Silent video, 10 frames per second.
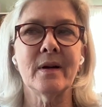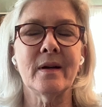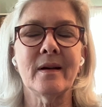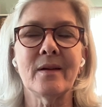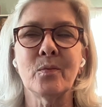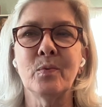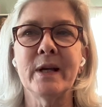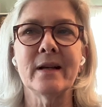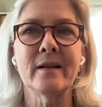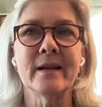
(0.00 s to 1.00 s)
a
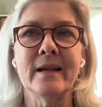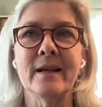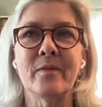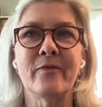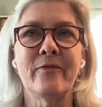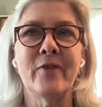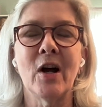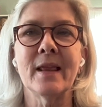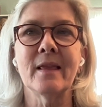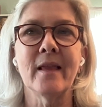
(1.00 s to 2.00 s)
really
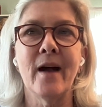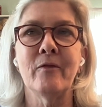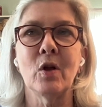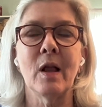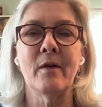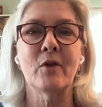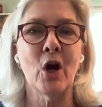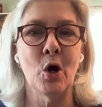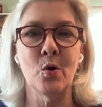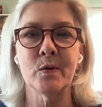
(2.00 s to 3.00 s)
fun level of
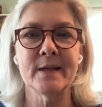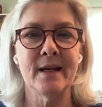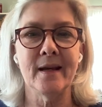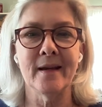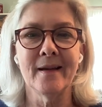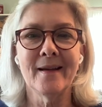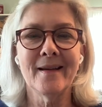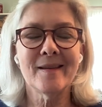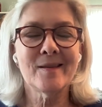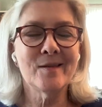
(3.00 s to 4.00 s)
cozy
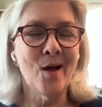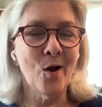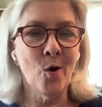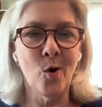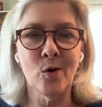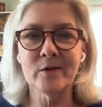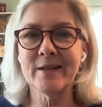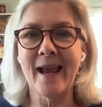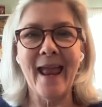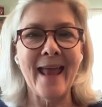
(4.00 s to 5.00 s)
snuggle
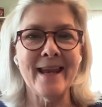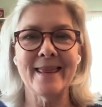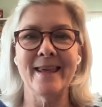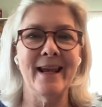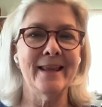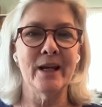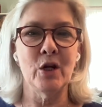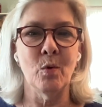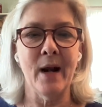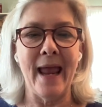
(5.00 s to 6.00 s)
to anything that
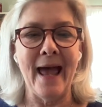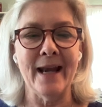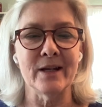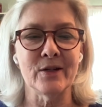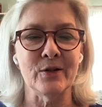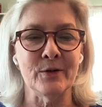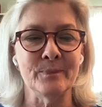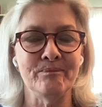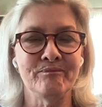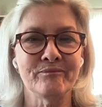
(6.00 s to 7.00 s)
you want to add it to.
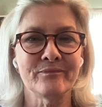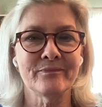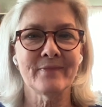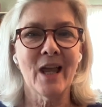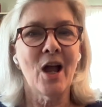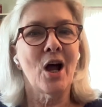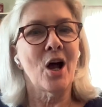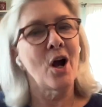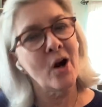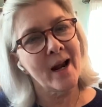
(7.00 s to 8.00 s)

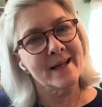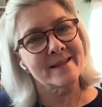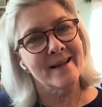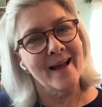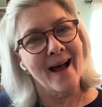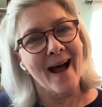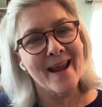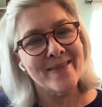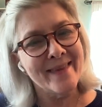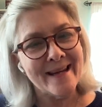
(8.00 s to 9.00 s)
All right,
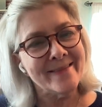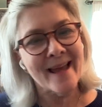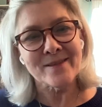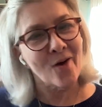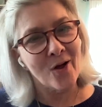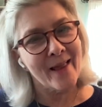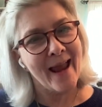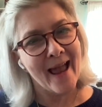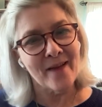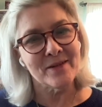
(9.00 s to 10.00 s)
I think that's all I
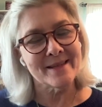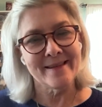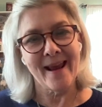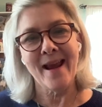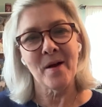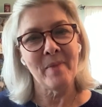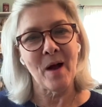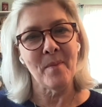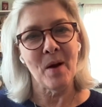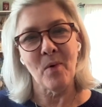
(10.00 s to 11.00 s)
have to say
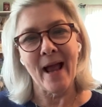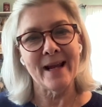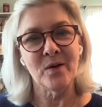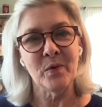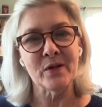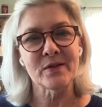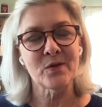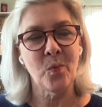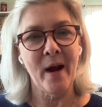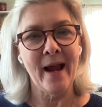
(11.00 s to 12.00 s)
about my wagon wheel
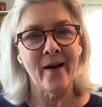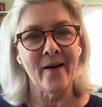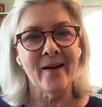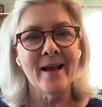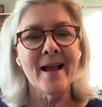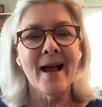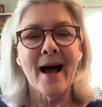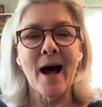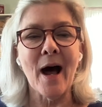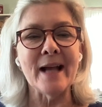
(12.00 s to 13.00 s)
square.
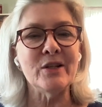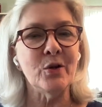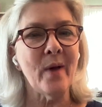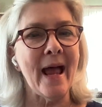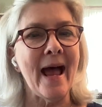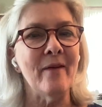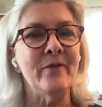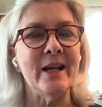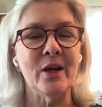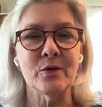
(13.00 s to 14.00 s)
I do have
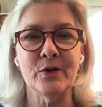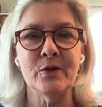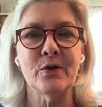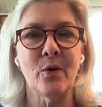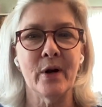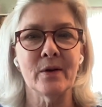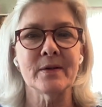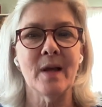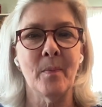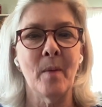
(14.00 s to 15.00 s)
video
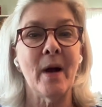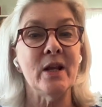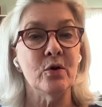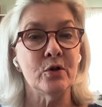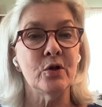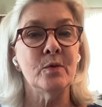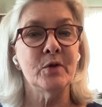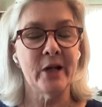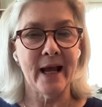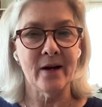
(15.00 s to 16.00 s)
tutorials up on my YouTube
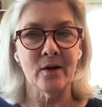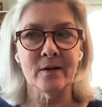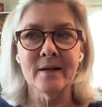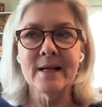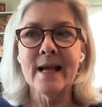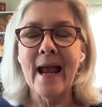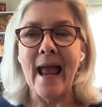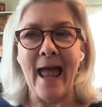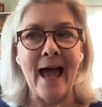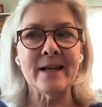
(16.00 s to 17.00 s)
channel
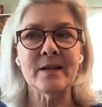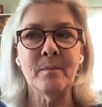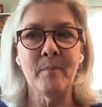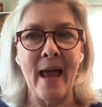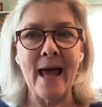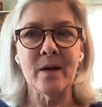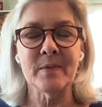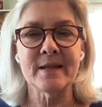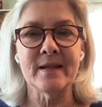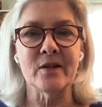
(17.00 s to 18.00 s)
at
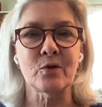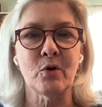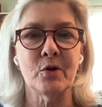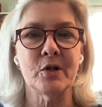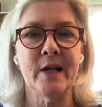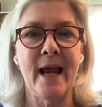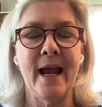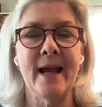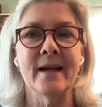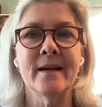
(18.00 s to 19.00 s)
MadameStitch
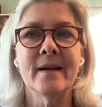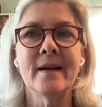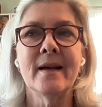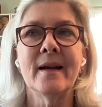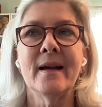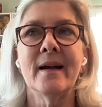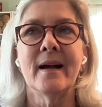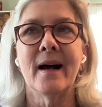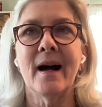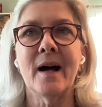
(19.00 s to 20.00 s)
Crochet.
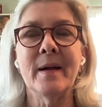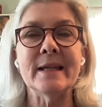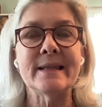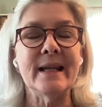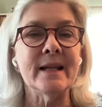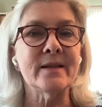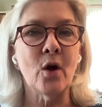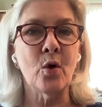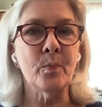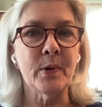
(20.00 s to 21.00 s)
It's in its
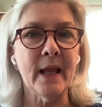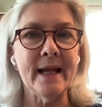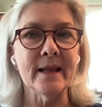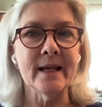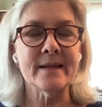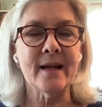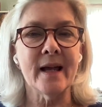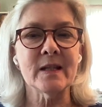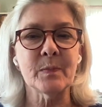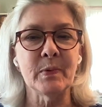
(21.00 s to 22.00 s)
own playlist.
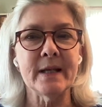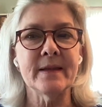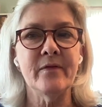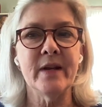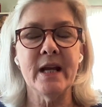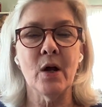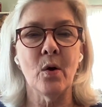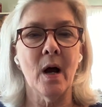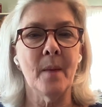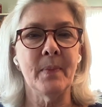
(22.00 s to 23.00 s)
I split the video
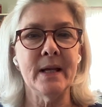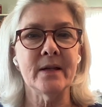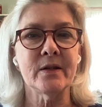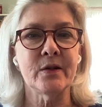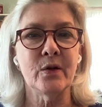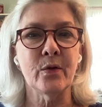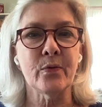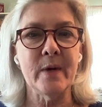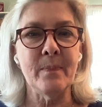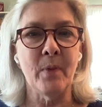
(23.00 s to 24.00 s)
up into 3